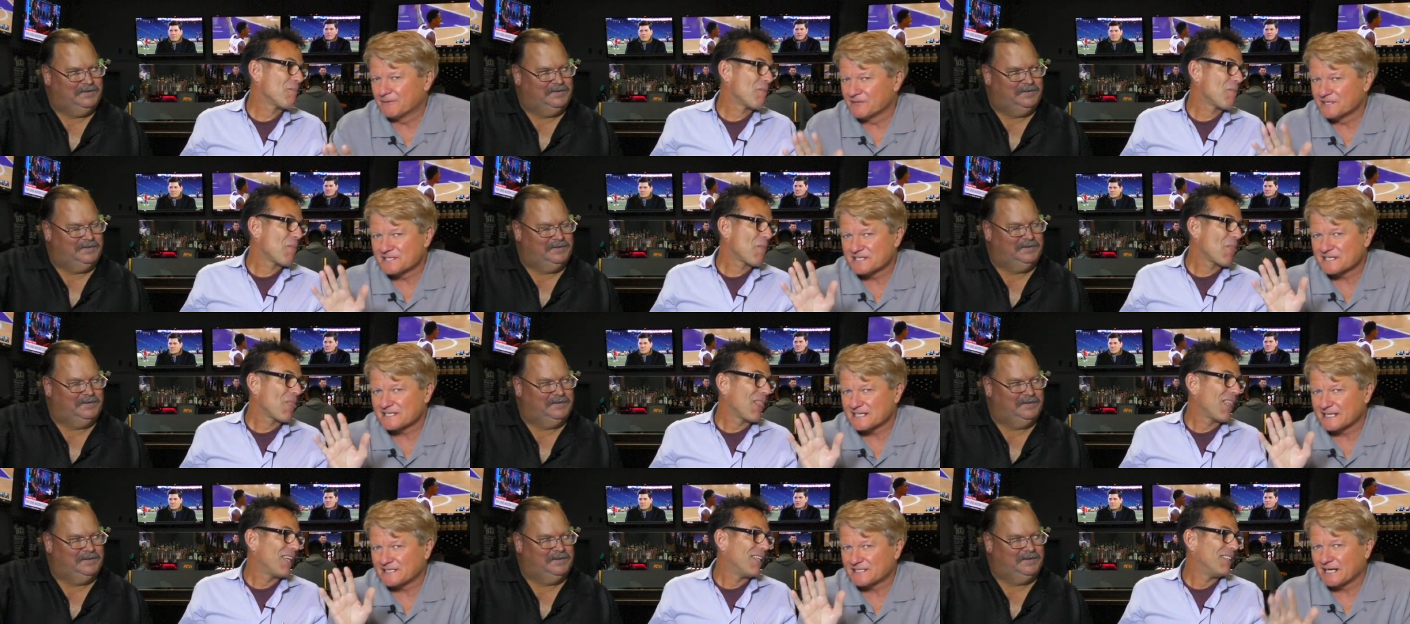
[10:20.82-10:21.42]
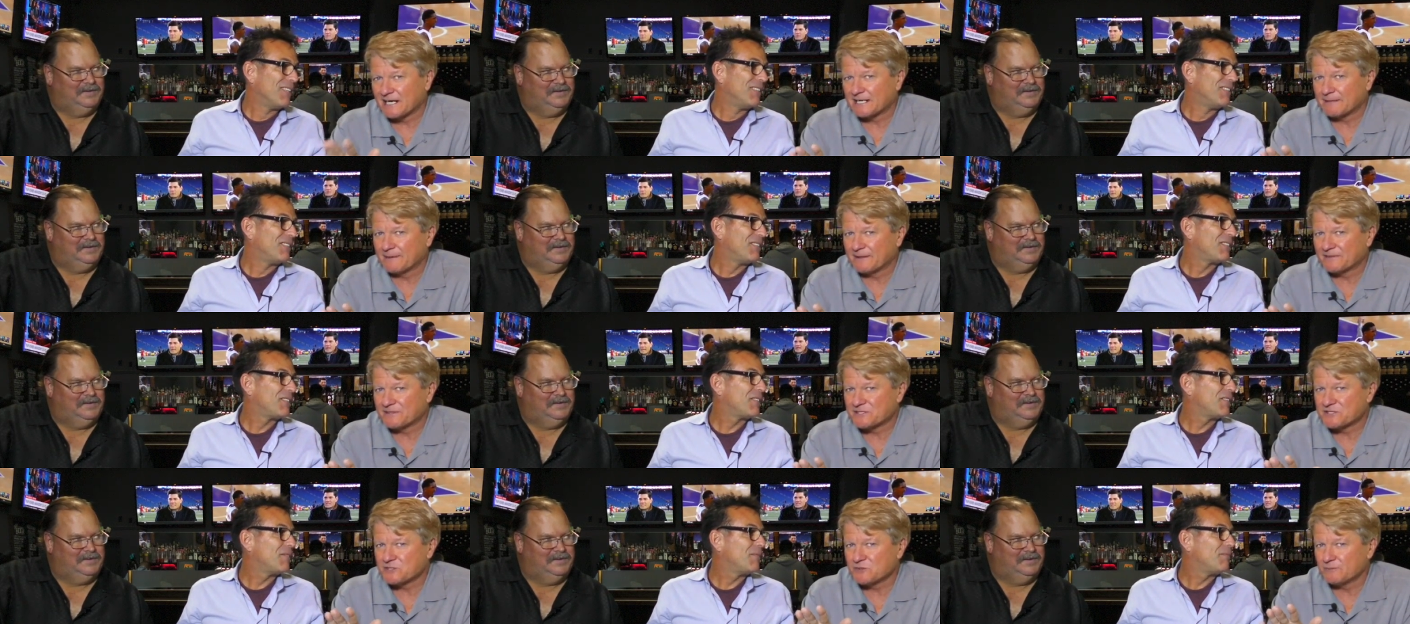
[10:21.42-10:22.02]
Speaker 1: this because I talk about
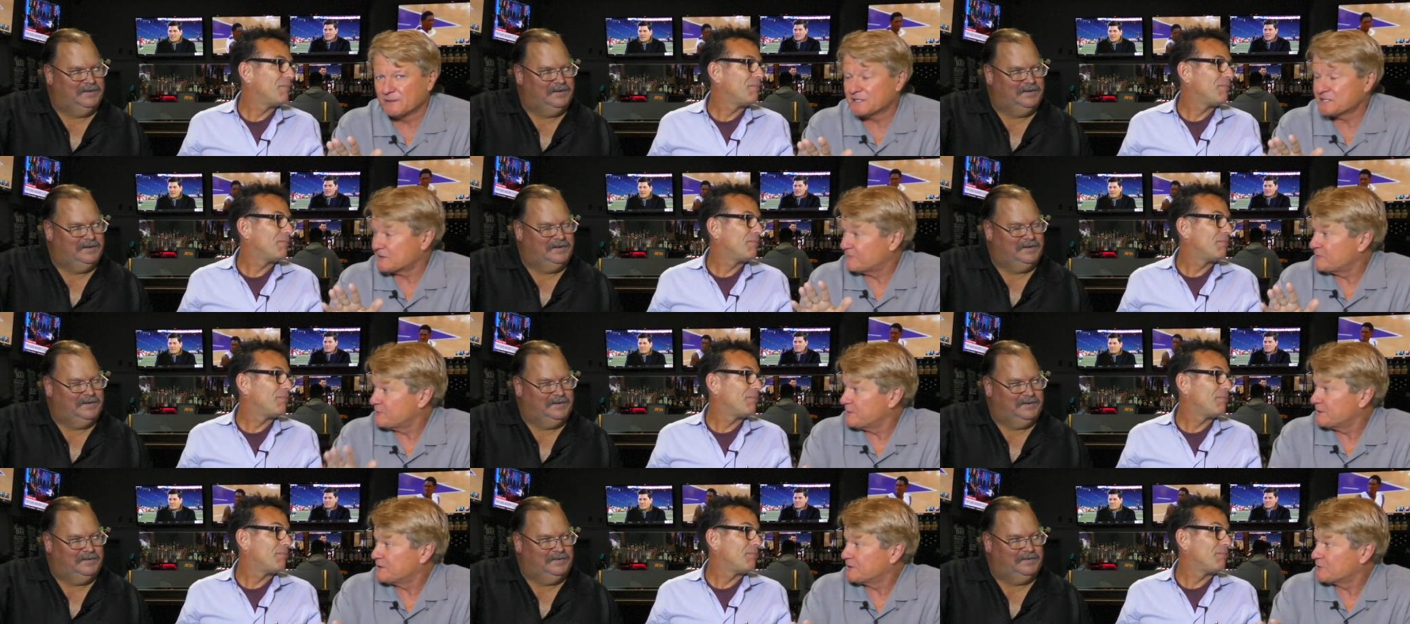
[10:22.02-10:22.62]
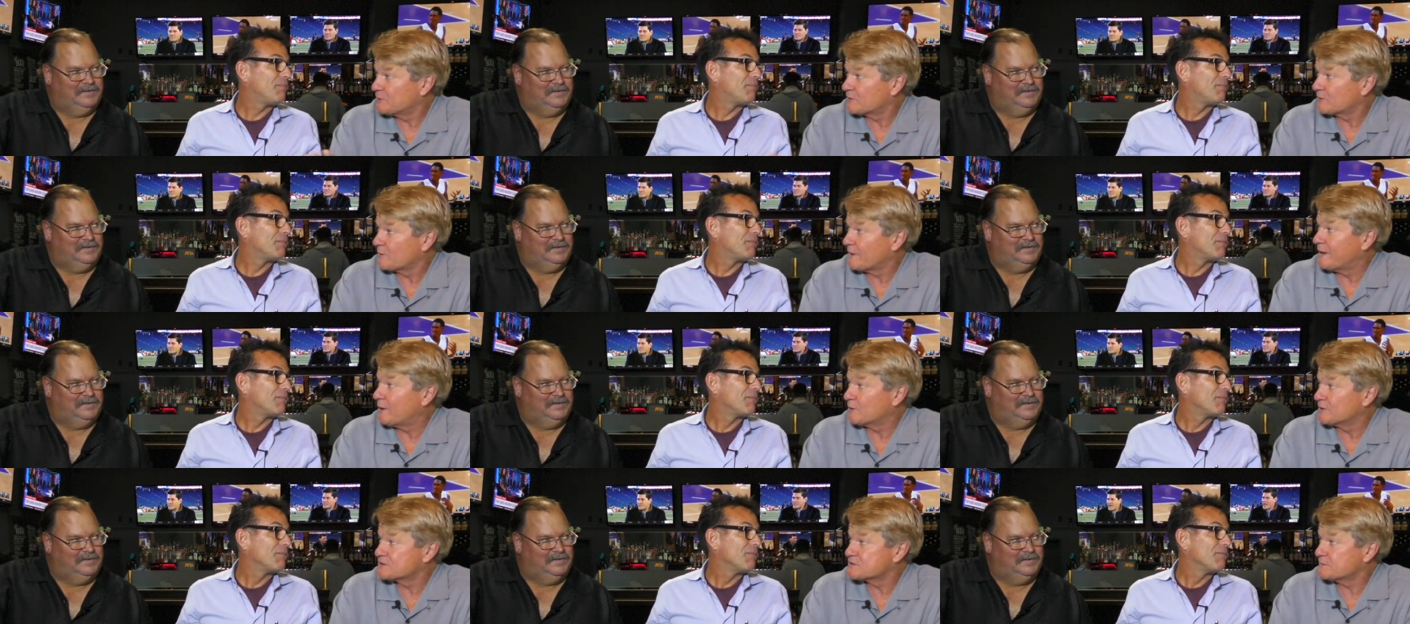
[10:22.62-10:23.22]
this too much. Have you been to Norway
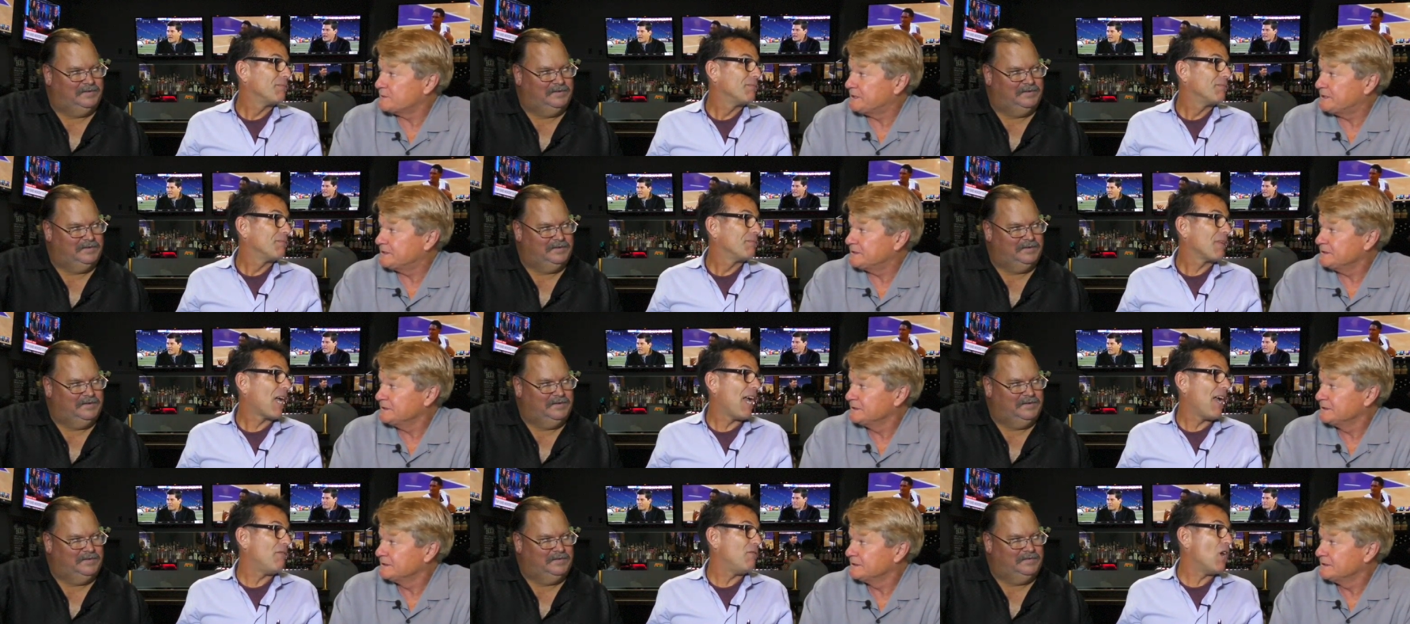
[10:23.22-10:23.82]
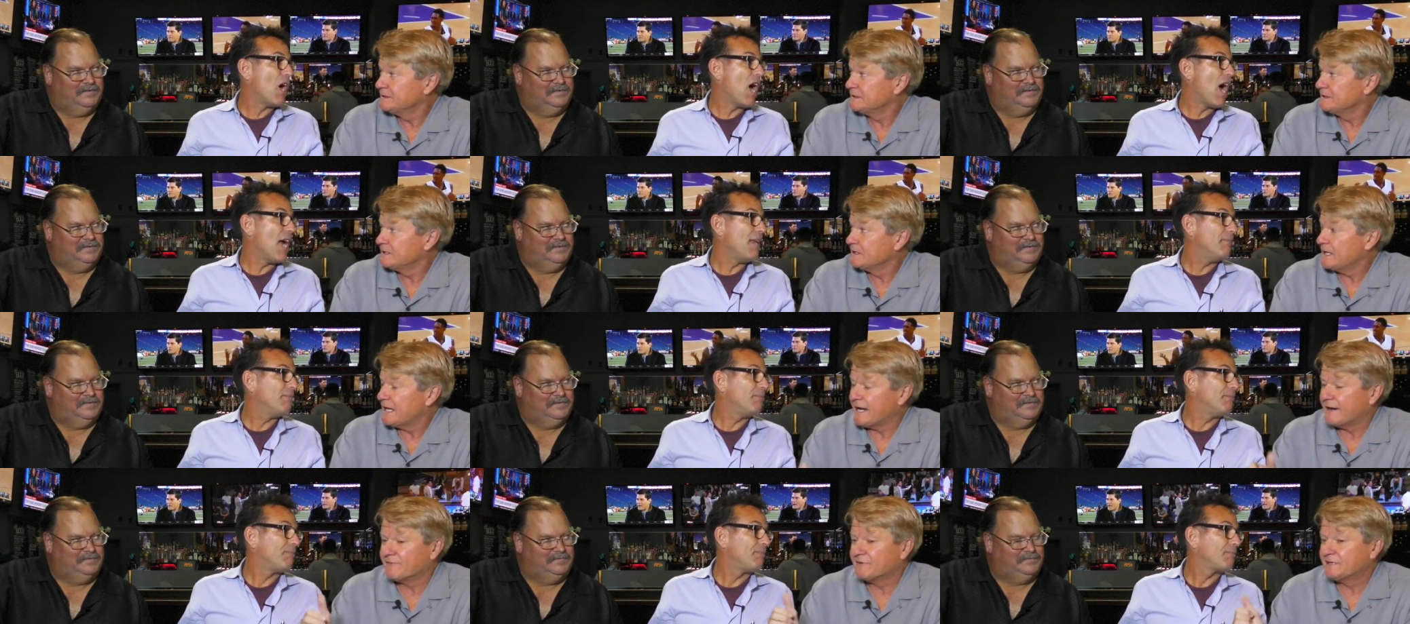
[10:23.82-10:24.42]
or Sweden? I have not.
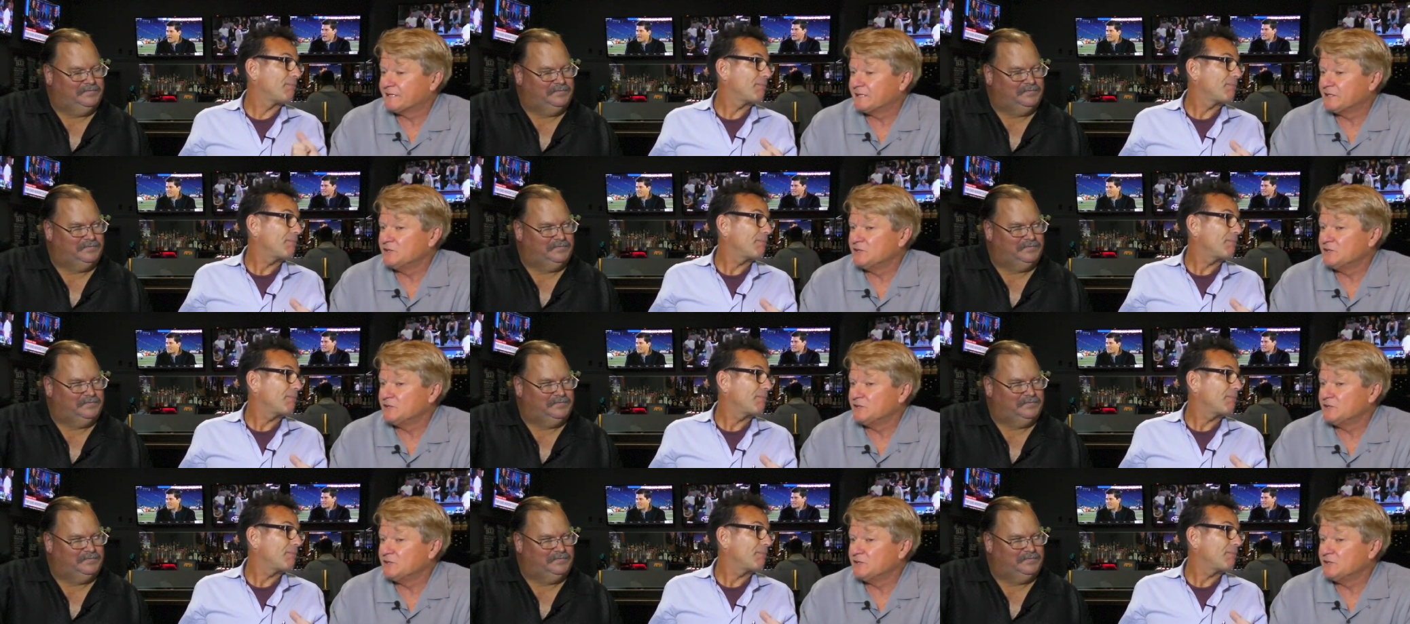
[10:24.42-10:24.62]
Everything